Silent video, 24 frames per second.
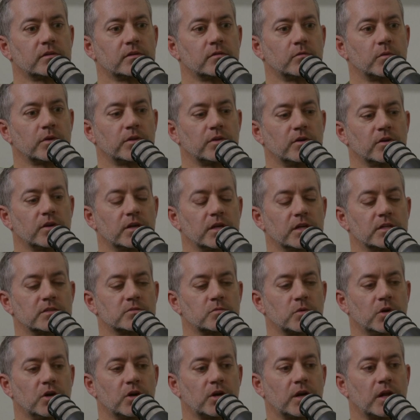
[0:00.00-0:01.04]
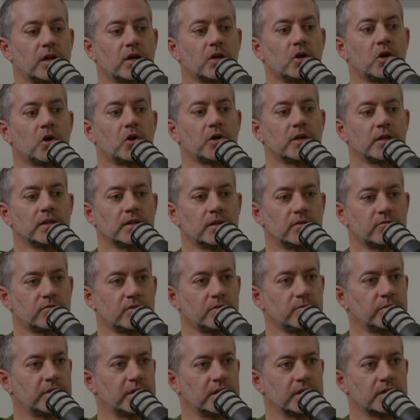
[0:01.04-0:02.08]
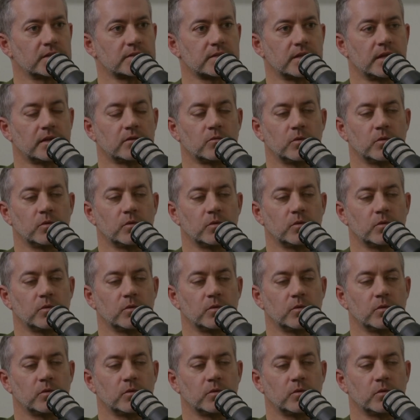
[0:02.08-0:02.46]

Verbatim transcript: with your kids where you're kind of guarding them from things that